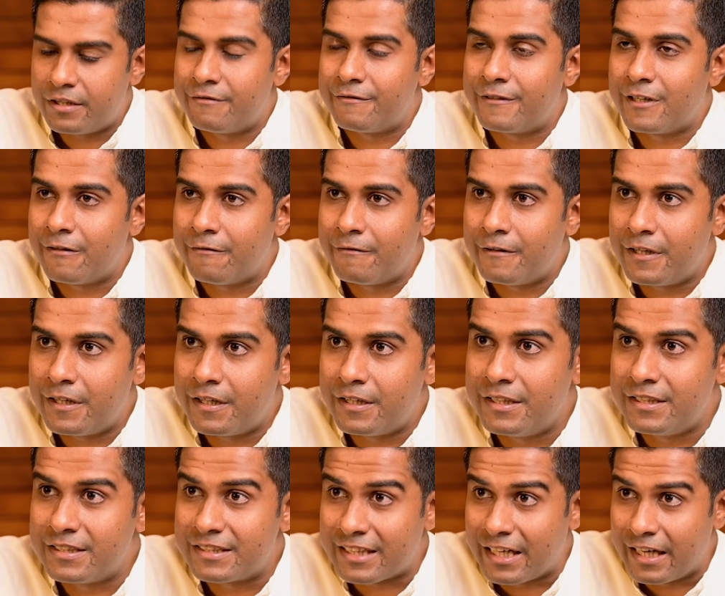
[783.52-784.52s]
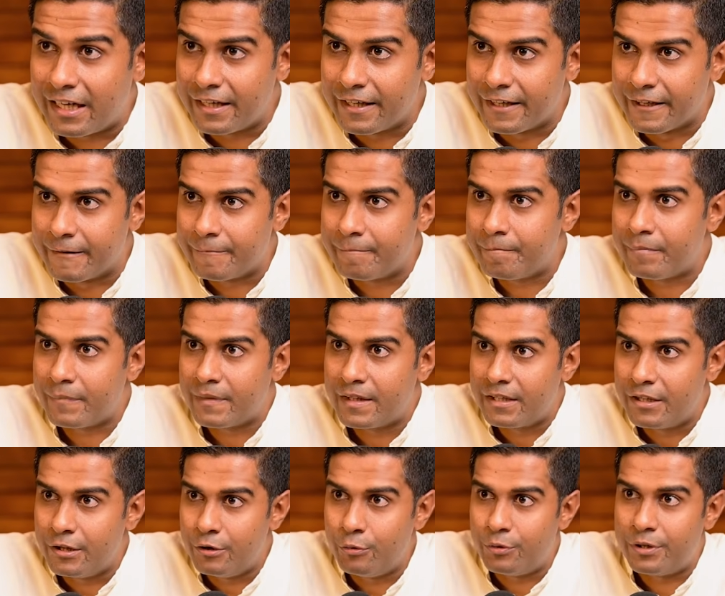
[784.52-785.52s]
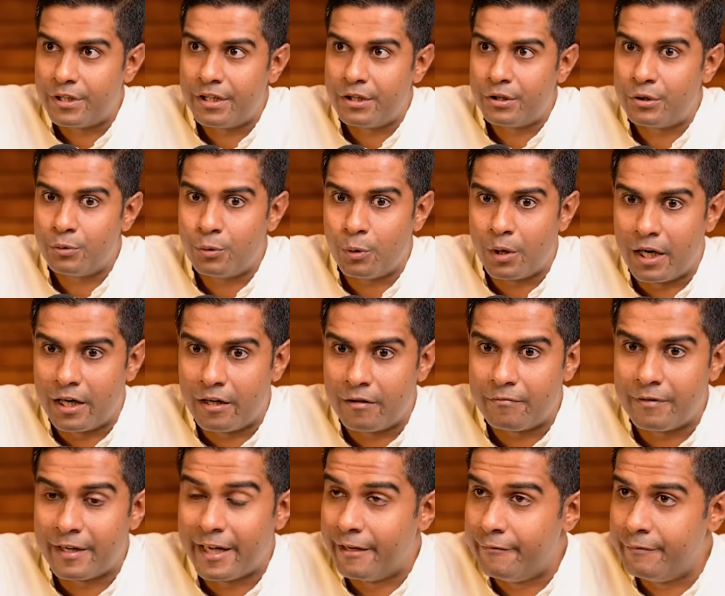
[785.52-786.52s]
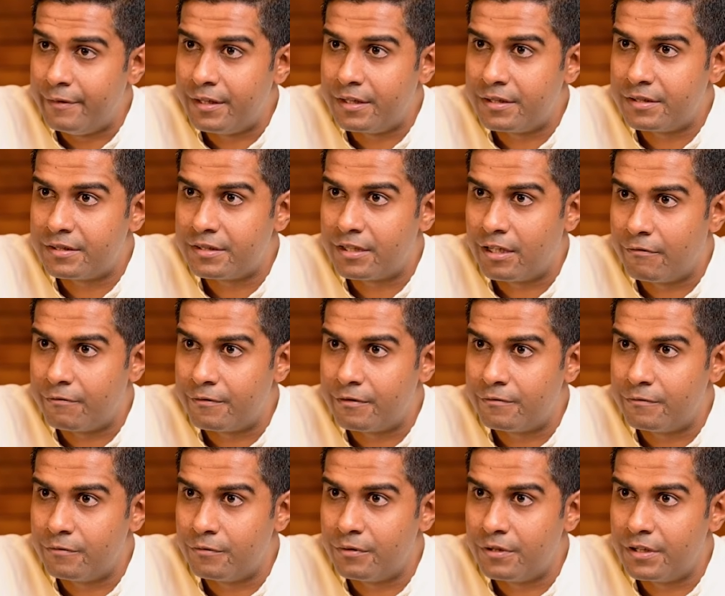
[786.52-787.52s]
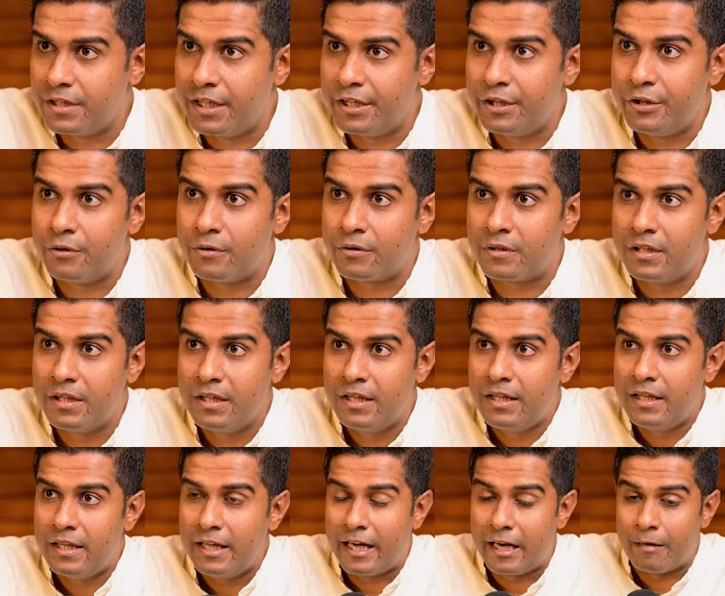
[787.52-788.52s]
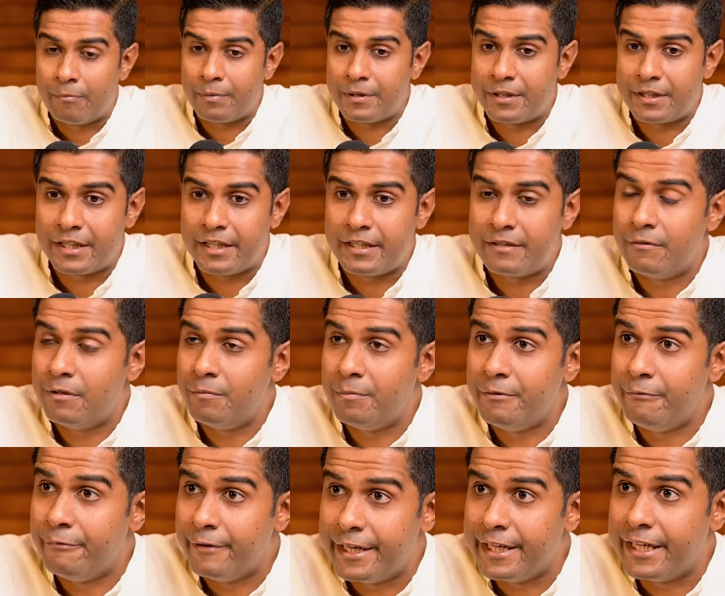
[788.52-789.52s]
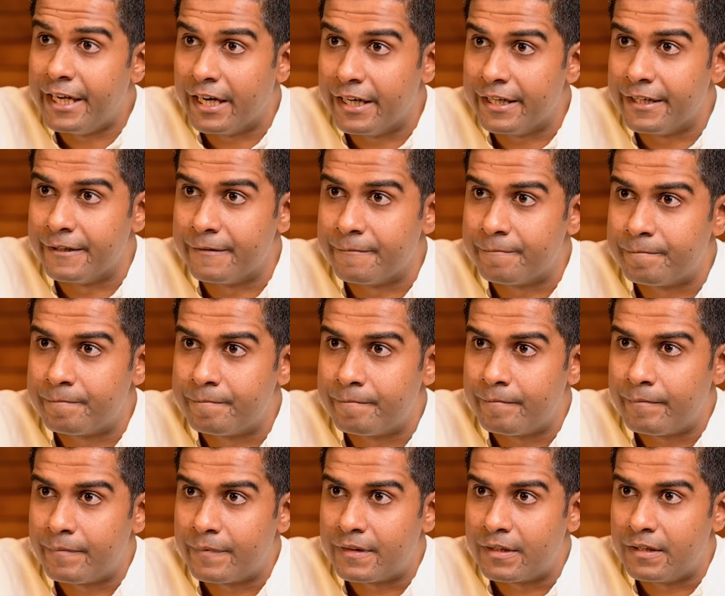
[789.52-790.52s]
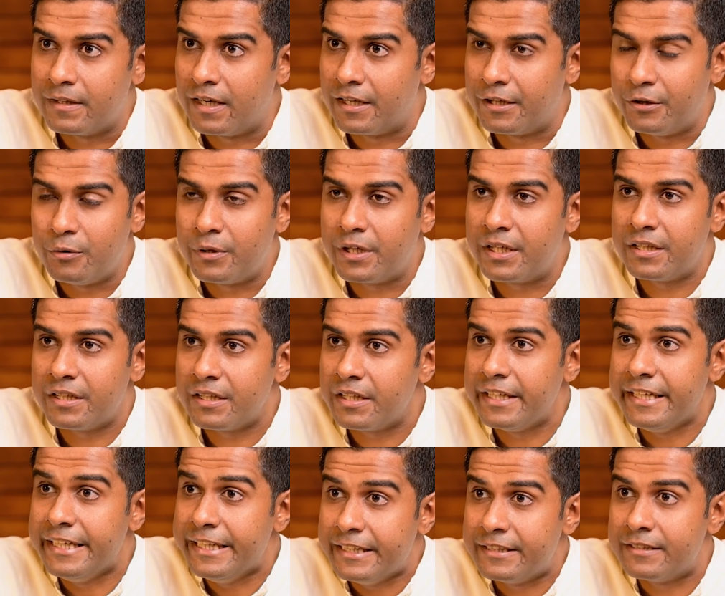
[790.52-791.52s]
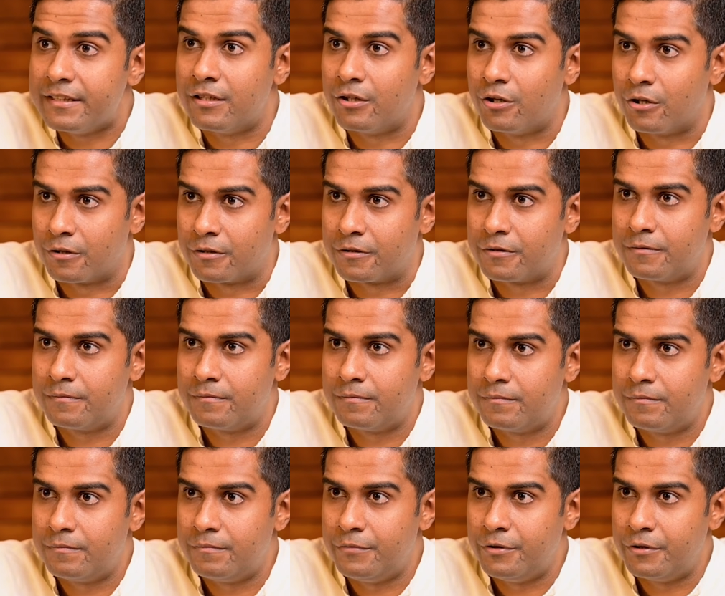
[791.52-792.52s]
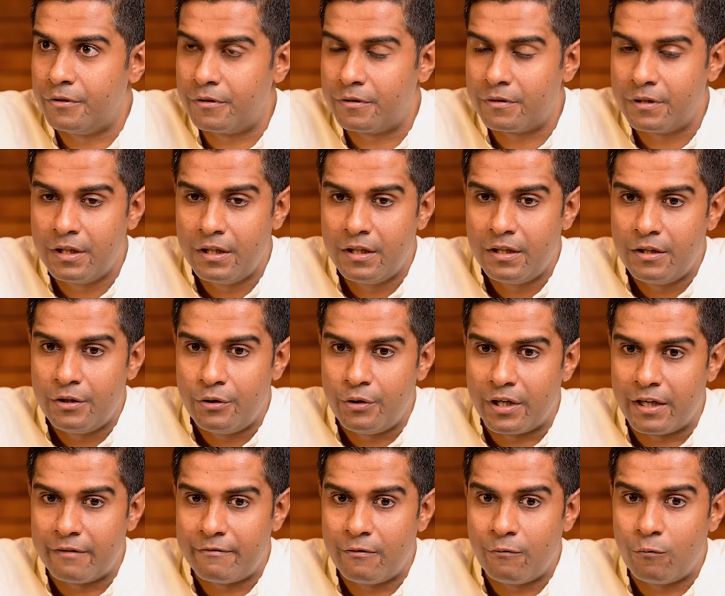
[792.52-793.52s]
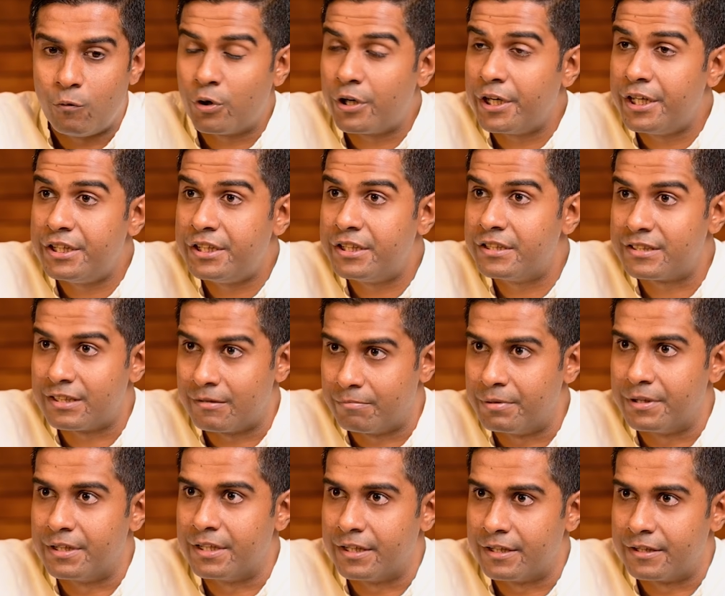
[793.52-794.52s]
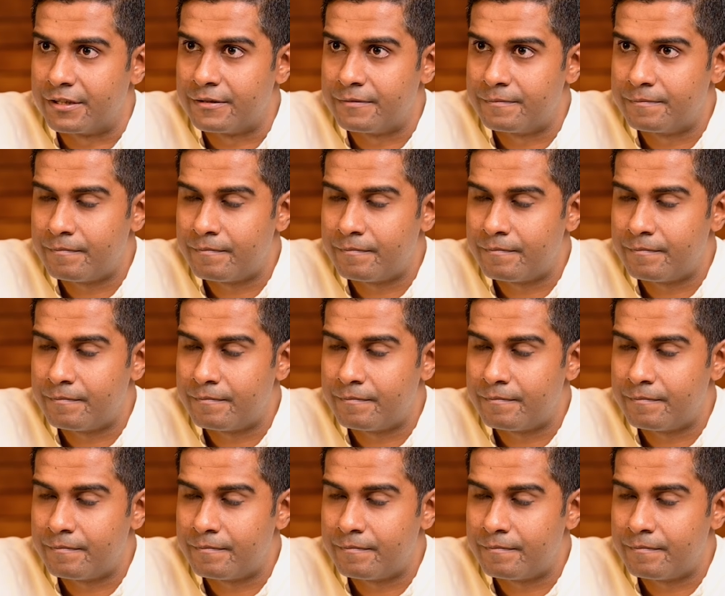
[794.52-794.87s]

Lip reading: if kapha is high, you tend to have heaviness after food, and your appetite will be very high. Like you can eat a lot. You have a voracious appetite.